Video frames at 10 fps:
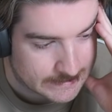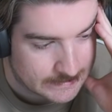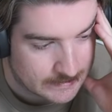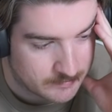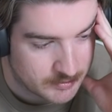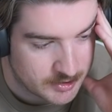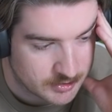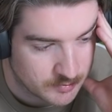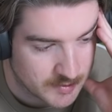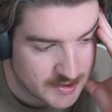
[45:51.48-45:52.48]
I'm pretty sure
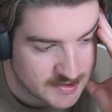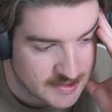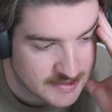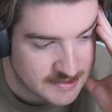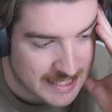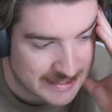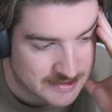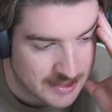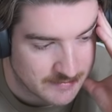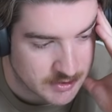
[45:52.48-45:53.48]
the wind is the exact
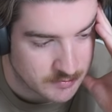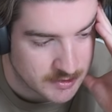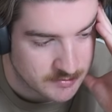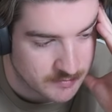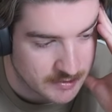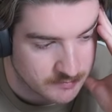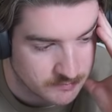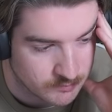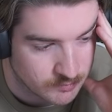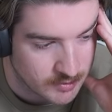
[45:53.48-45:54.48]
same as it was in
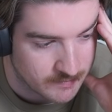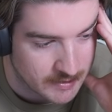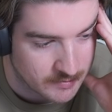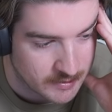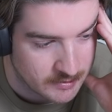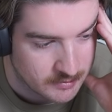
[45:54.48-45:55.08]
round 1, by the way.